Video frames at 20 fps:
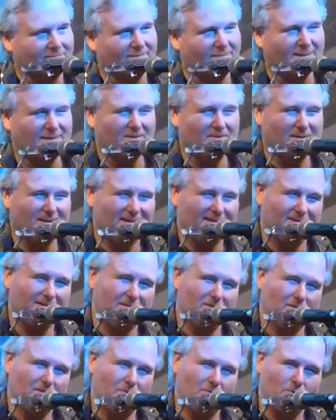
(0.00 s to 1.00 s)
There ain't
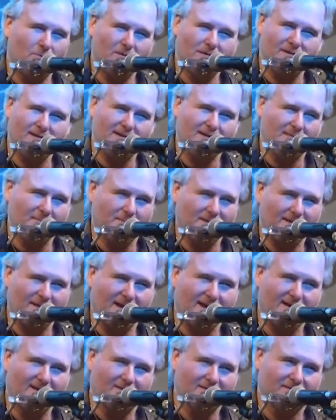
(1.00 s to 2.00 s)
no way, my
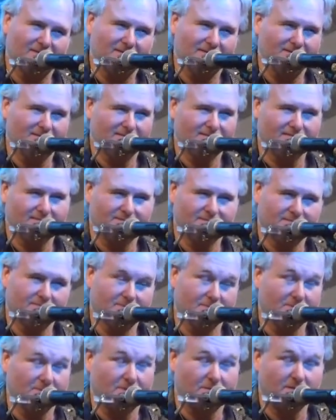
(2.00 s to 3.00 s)
darling,
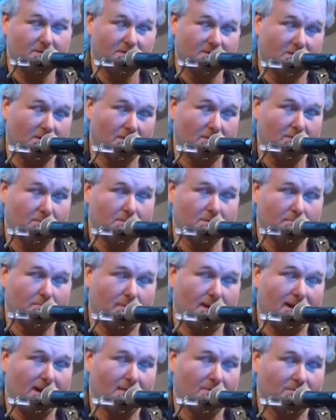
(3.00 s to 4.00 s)
I'm gonna talk
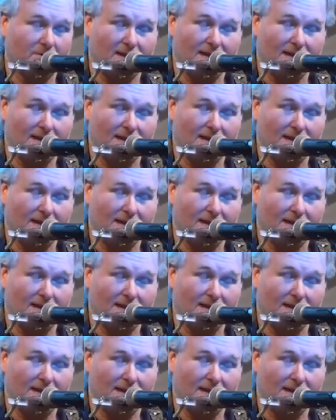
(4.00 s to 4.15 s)
about